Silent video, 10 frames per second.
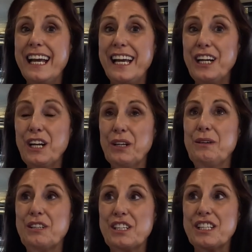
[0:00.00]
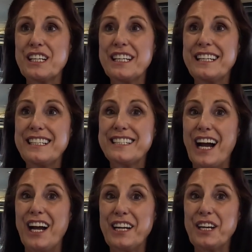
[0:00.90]
included
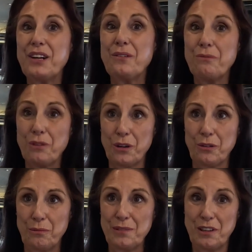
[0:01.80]
dining room.